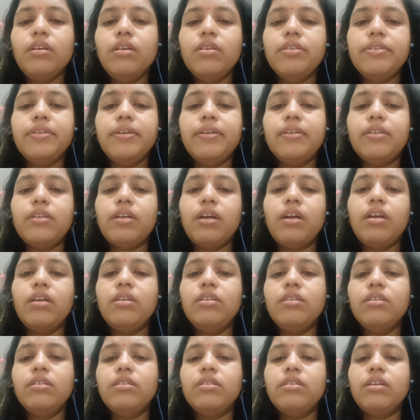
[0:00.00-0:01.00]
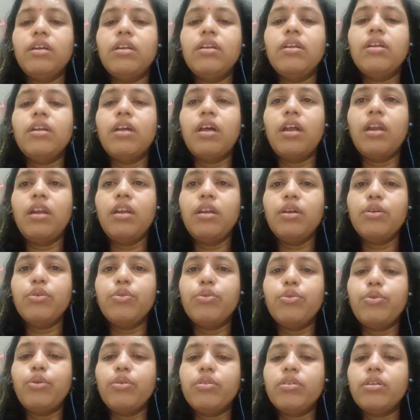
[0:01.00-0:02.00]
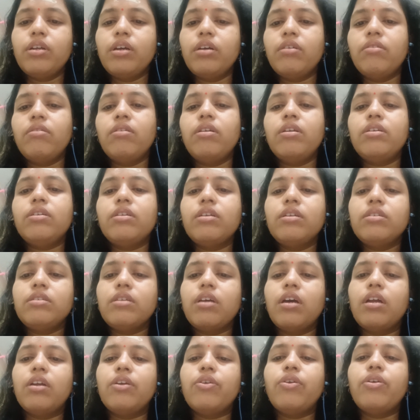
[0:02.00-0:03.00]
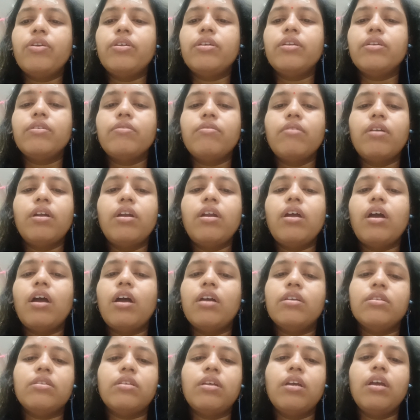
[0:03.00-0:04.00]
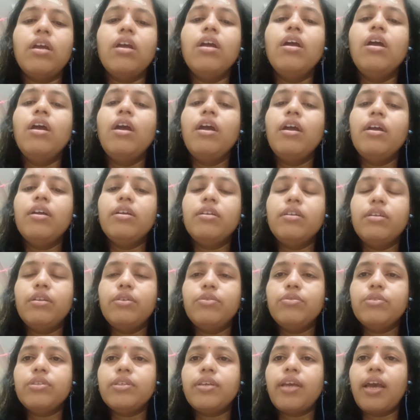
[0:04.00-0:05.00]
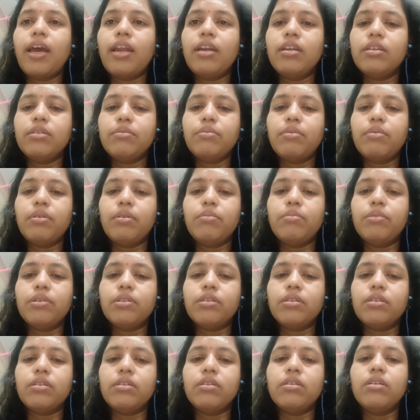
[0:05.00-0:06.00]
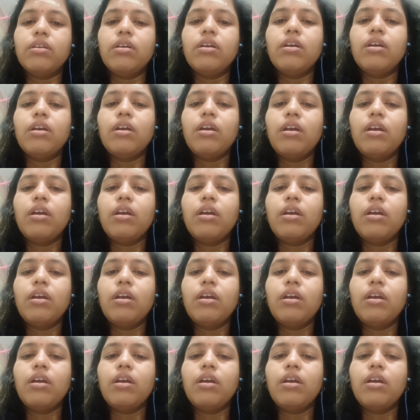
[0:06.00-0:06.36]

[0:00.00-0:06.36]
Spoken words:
etc. In general, growth regulators are not required as they induce callus formation.